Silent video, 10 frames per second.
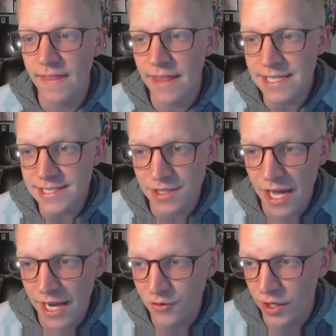this
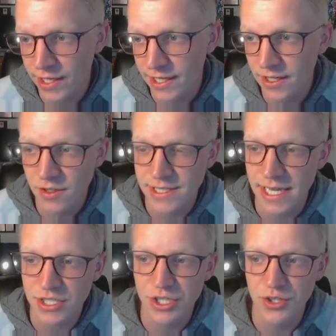line right here is
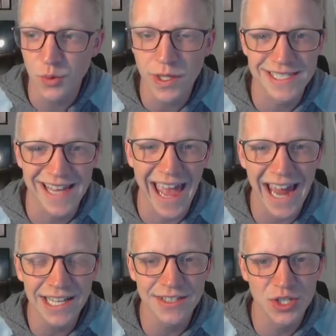actually doing is
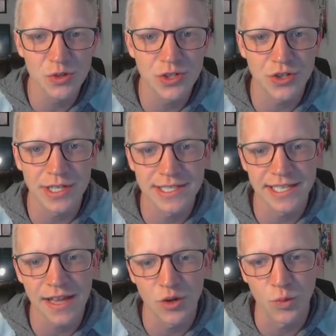adding 2 strings together,